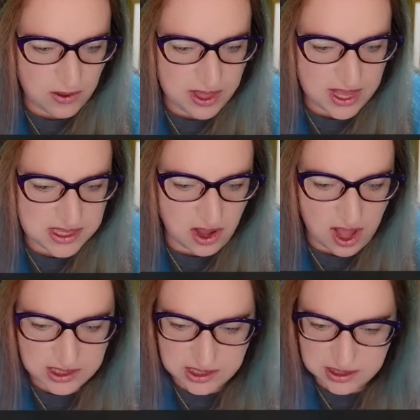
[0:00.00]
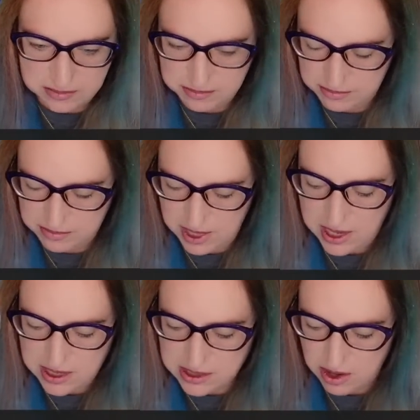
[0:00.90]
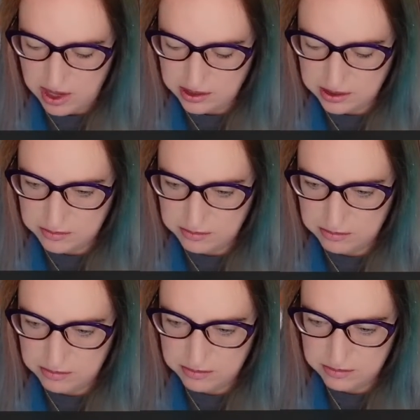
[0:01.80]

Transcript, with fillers: Oh, that's awesome. That is awesome.